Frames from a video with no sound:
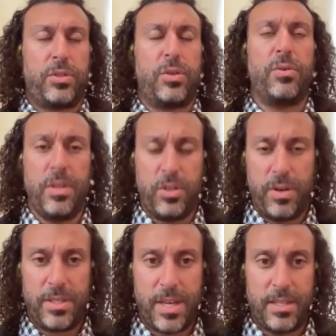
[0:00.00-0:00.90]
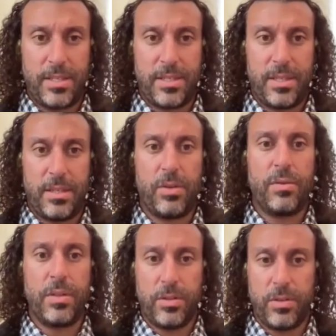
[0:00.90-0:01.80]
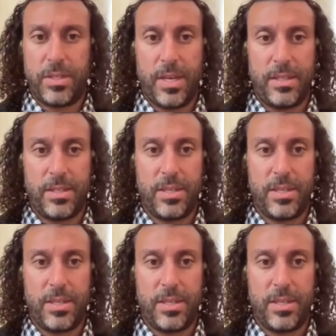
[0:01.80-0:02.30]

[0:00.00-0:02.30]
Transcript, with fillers: totally transcends. Totally transcends.